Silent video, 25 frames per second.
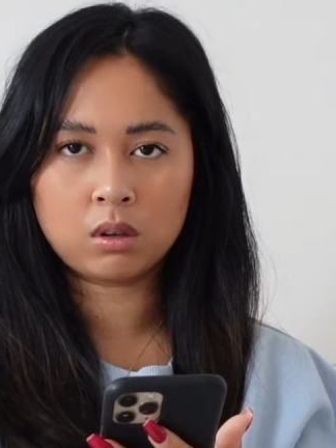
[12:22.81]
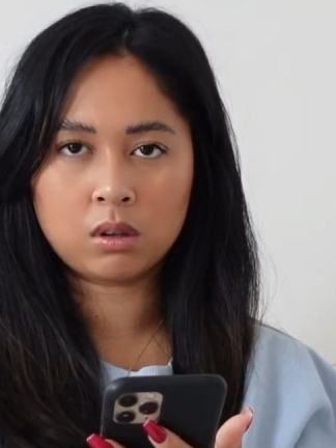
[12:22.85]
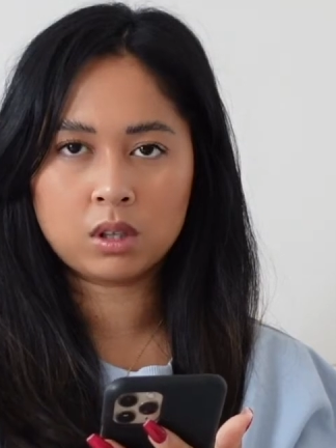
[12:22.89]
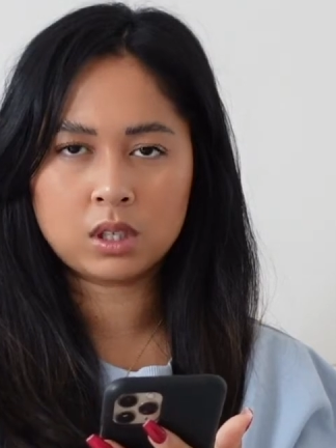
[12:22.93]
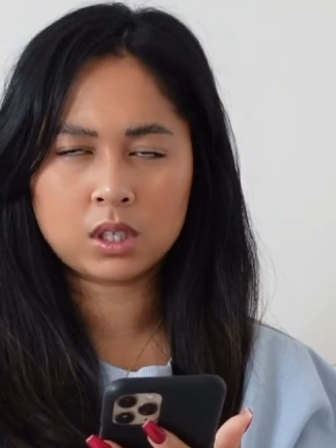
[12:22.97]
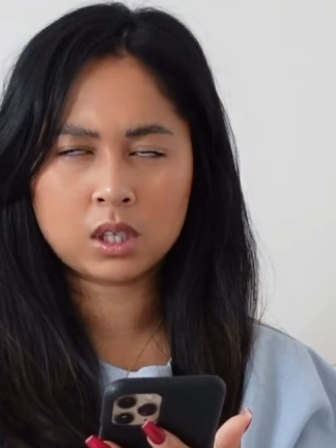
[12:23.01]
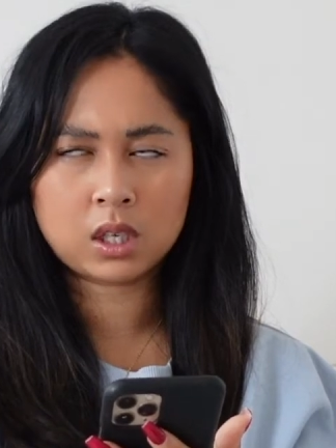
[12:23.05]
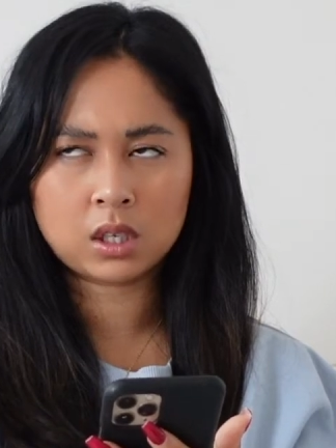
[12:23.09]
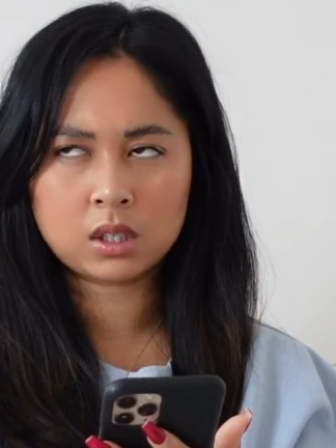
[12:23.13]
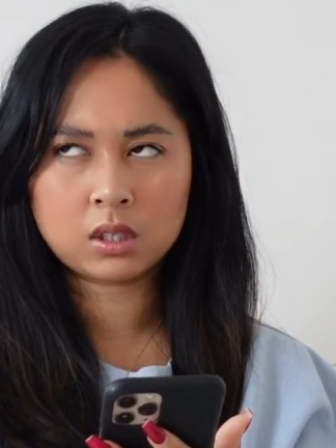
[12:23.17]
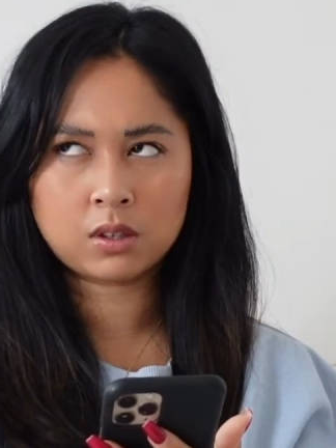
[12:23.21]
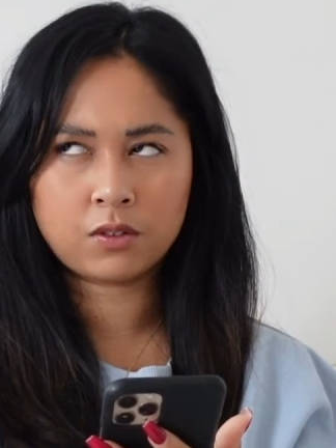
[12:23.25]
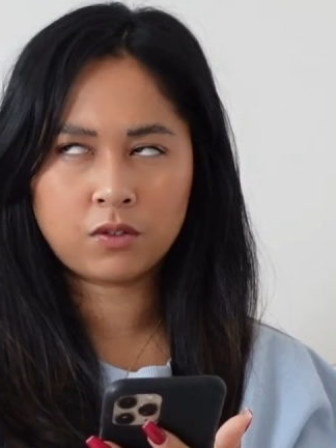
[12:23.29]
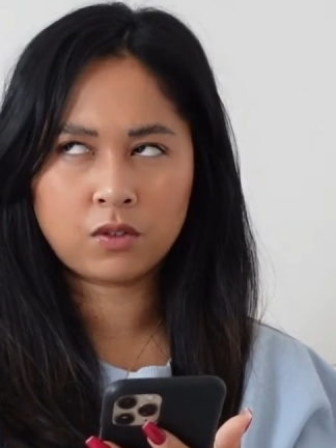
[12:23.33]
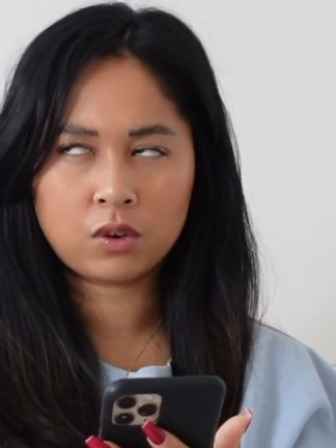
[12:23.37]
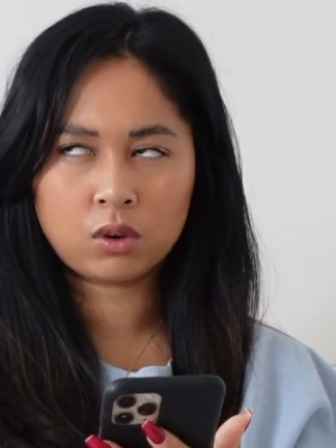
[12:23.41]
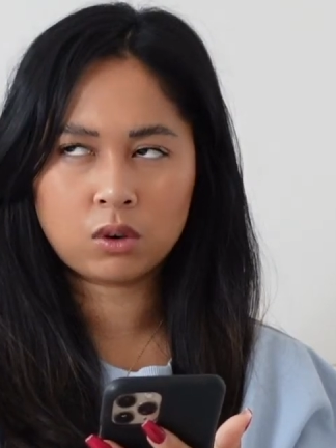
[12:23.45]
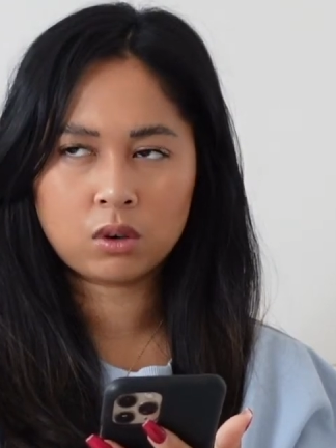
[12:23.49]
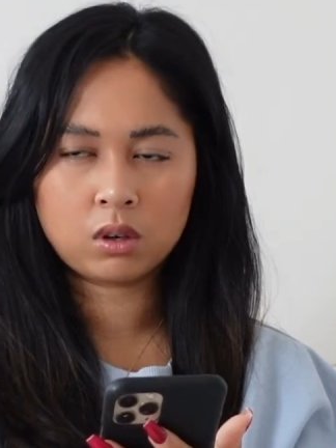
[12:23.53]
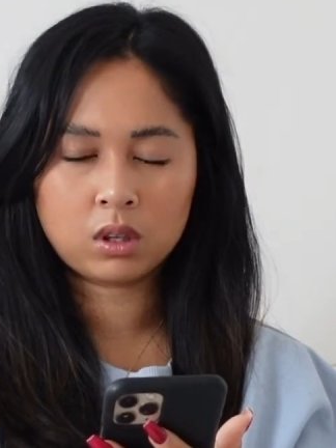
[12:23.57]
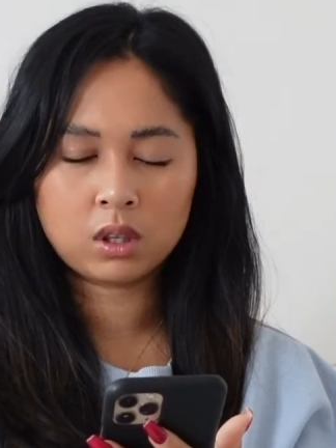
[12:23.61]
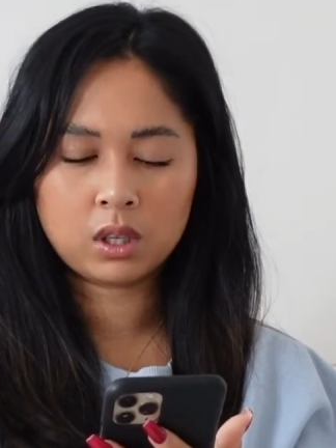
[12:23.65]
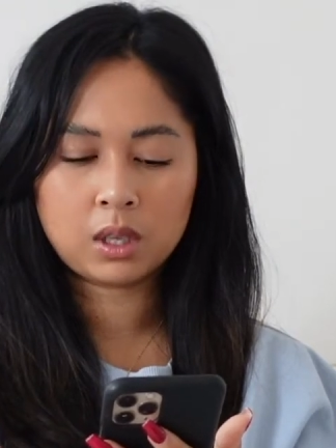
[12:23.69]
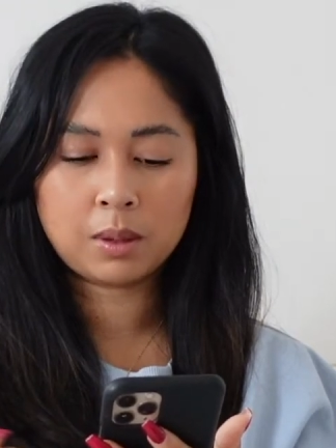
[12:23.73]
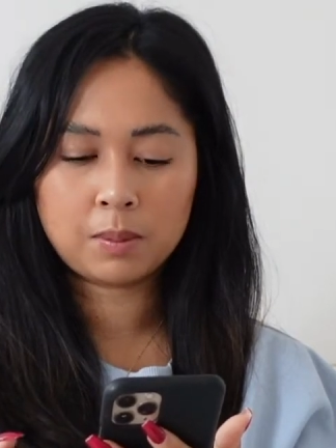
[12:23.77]
the dirty
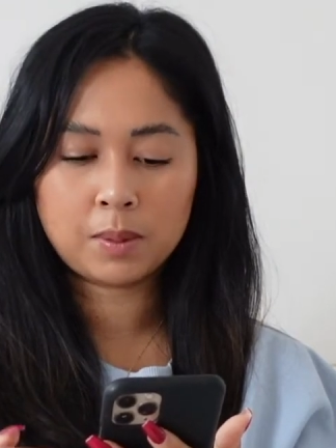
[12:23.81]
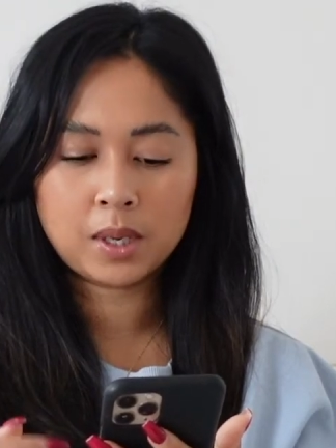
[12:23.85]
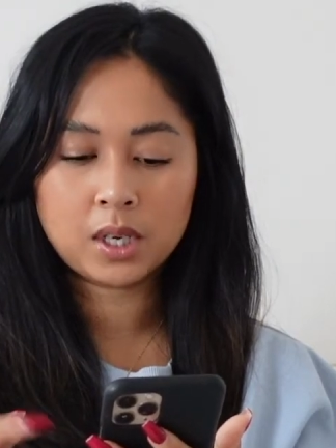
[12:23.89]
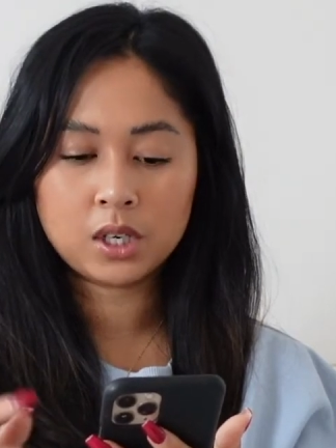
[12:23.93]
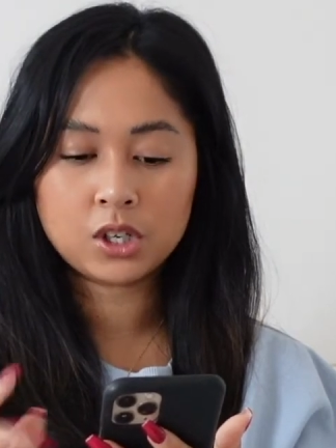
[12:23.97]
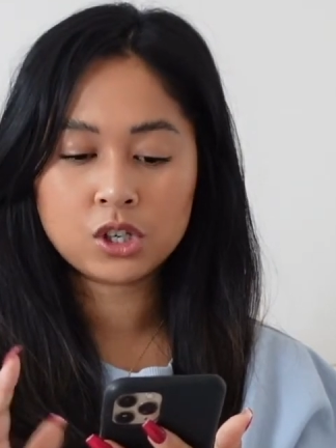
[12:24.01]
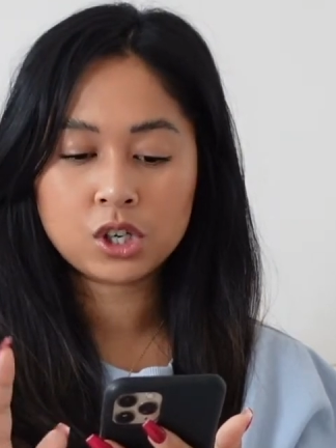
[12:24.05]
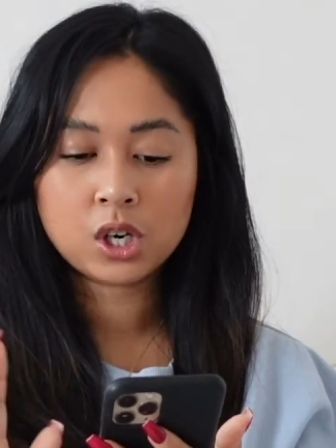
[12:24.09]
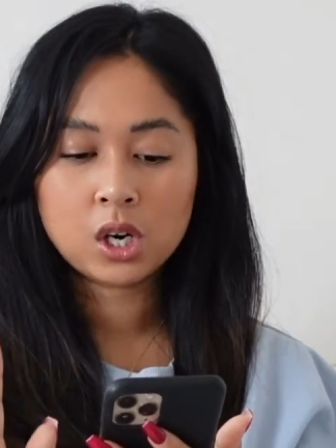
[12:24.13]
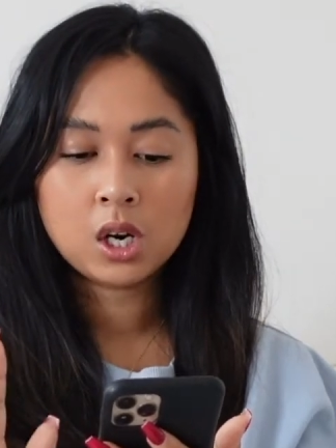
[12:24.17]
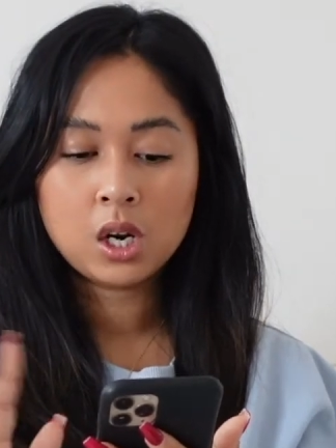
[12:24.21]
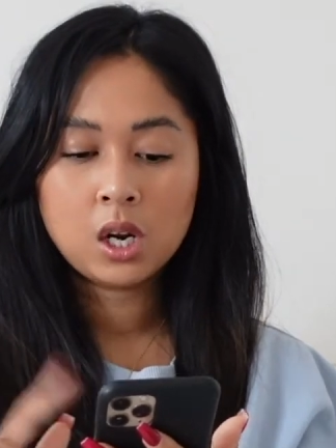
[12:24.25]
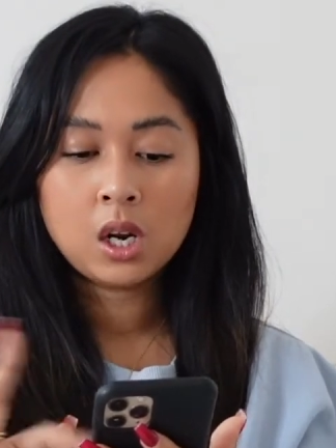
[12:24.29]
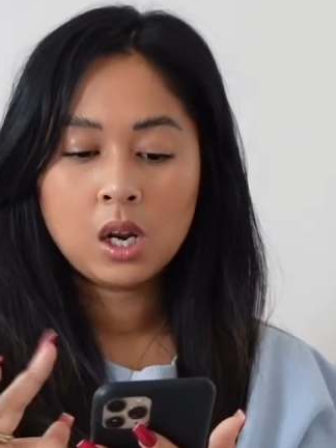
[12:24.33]
floor in the image?